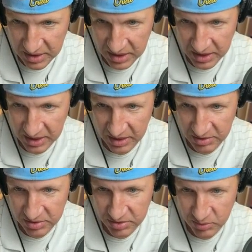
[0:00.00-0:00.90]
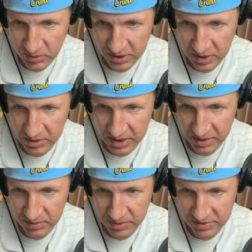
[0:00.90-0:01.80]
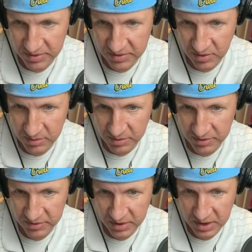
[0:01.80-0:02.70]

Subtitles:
hitting at .309 with six homers